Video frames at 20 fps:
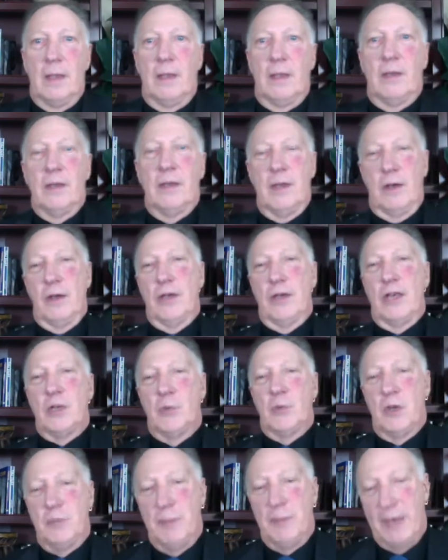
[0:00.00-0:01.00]
Yeah,
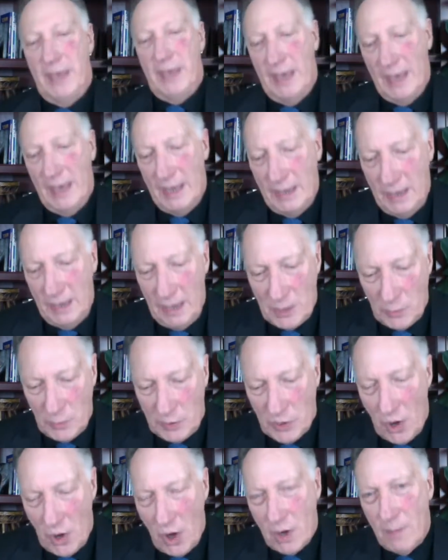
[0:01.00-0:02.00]
as we
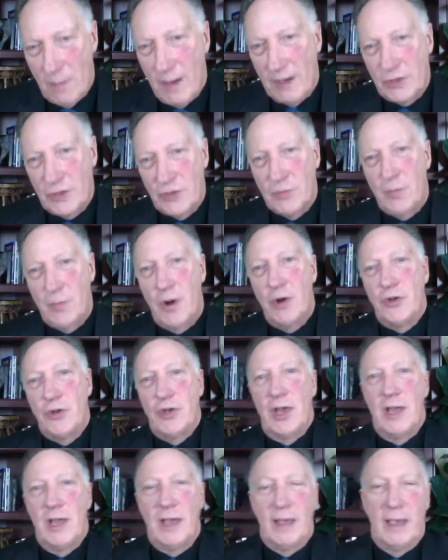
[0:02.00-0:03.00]
talk about
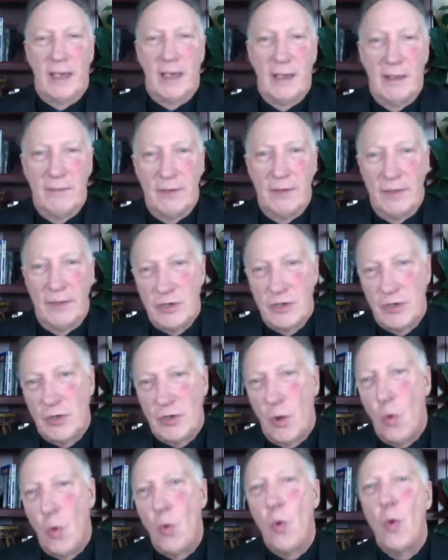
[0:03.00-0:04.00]
Parsha Ekev, and this
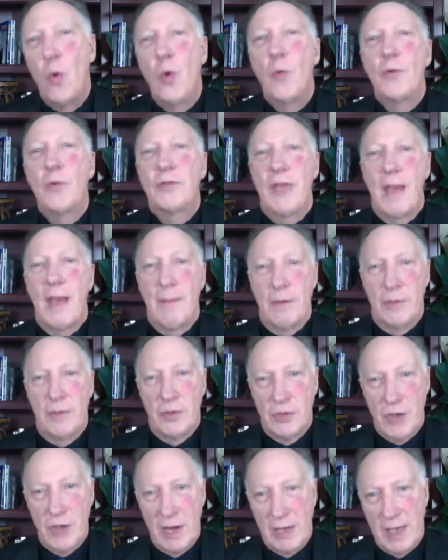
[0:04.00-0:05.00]
whole Sabbath
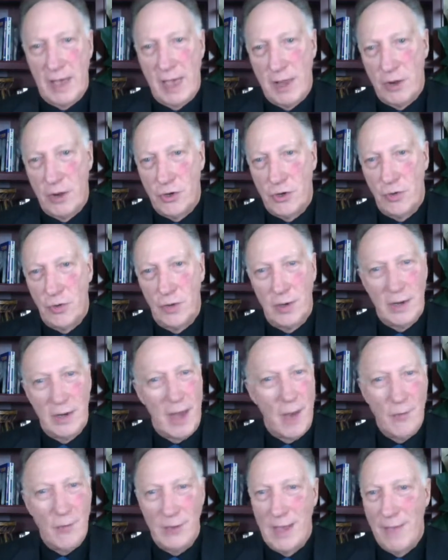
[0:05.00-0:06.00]
is dedicated to it, and
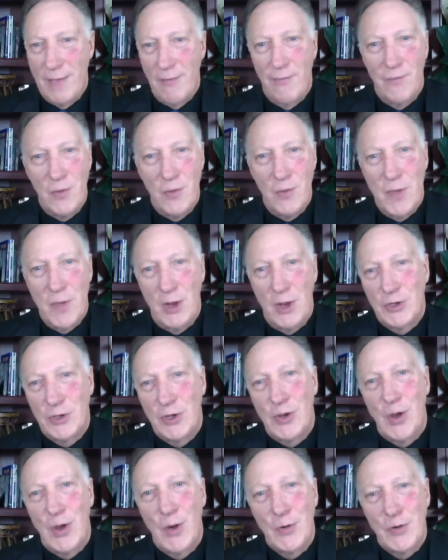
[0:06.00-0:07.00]
I only have a few minutes
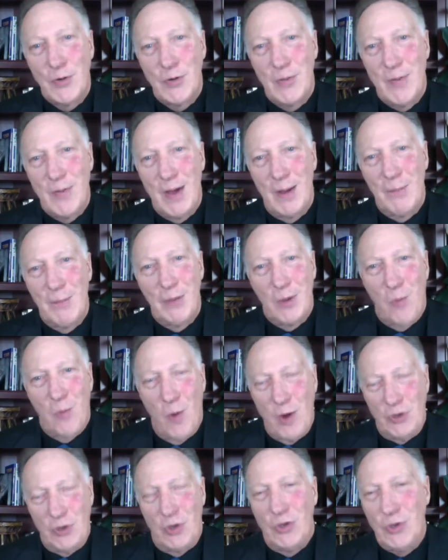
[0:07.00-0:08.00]
to talk to you about it, but the
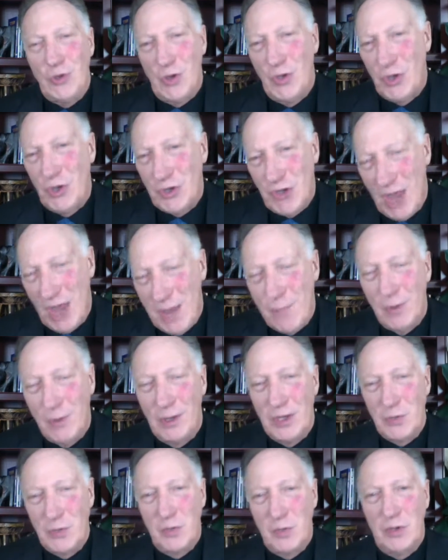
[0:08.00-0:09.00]
questions on the
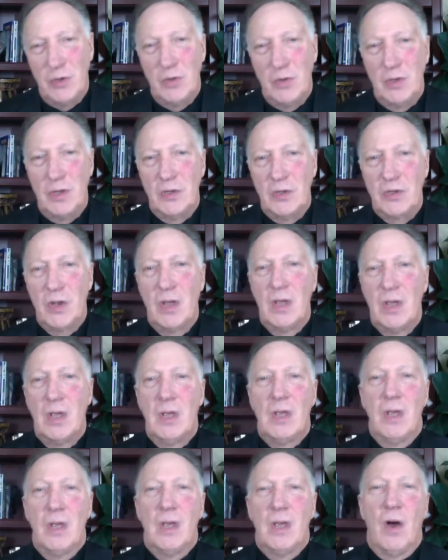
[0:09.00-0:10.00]
table as we do this
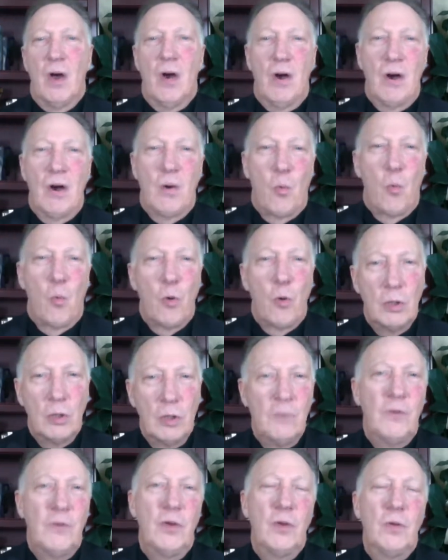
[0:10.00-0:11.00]
are
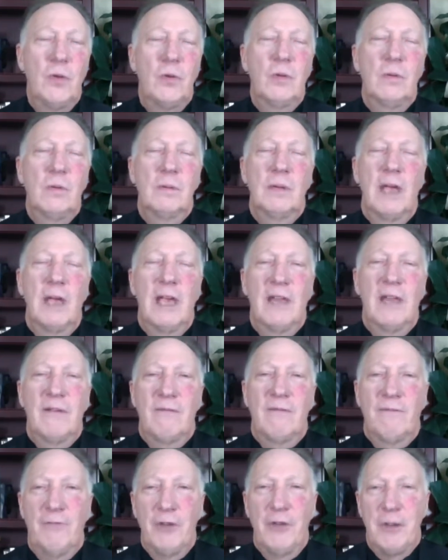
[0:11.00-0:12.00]
worldview
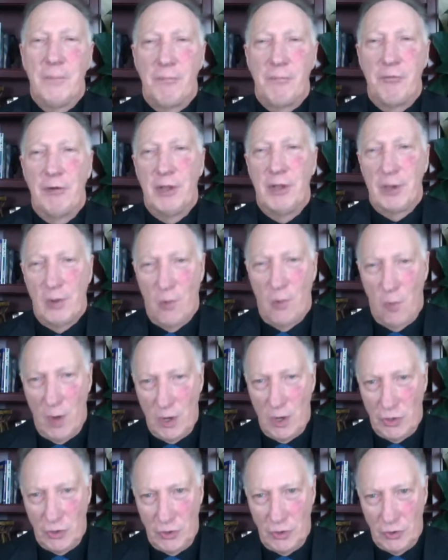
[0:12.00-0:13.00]
and footprint
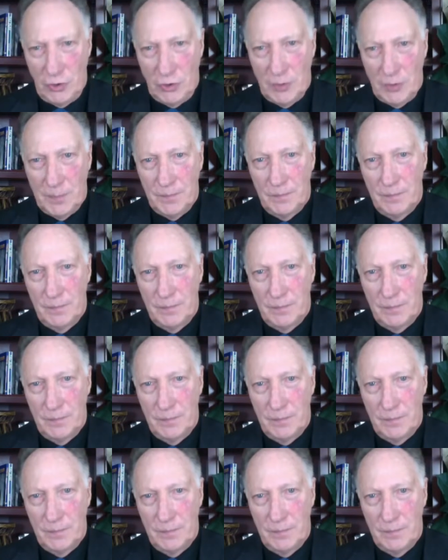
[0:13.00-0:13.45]
questions.